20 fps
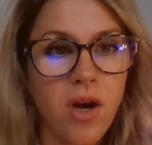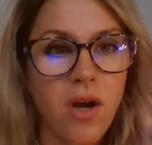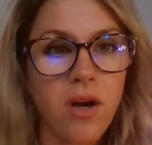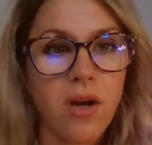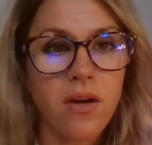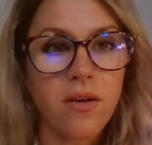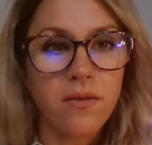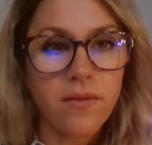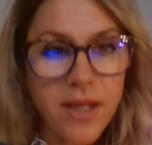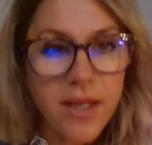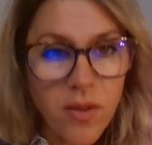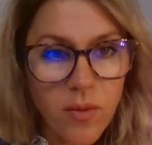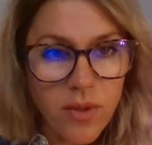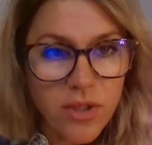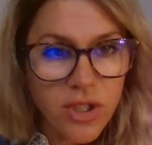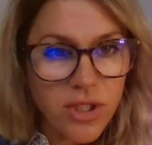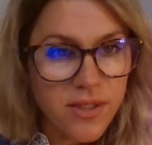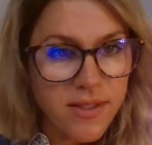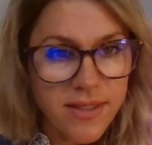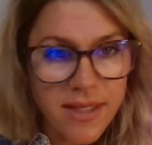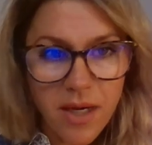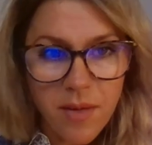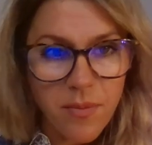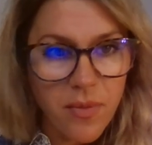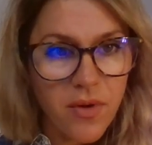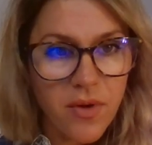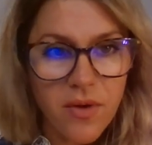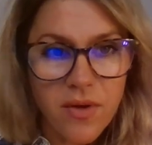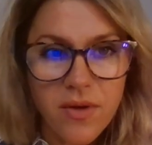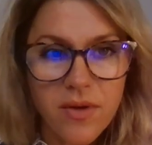our languages
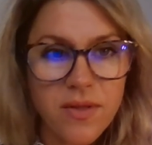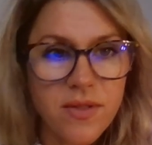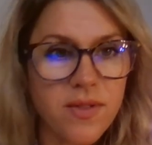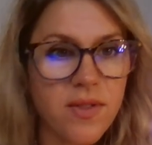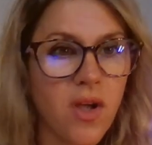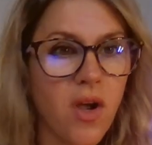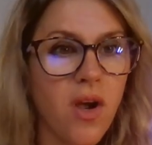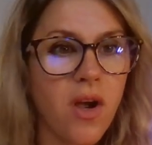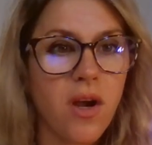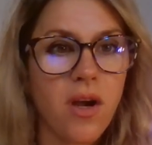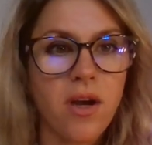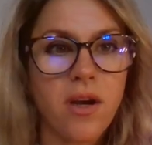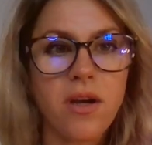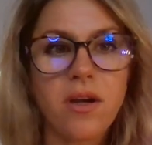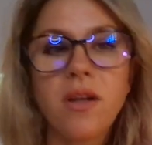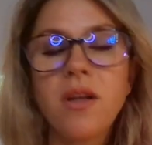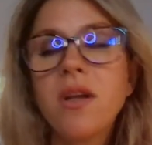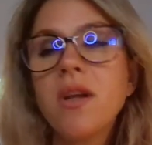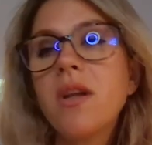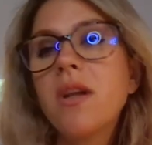samples, our,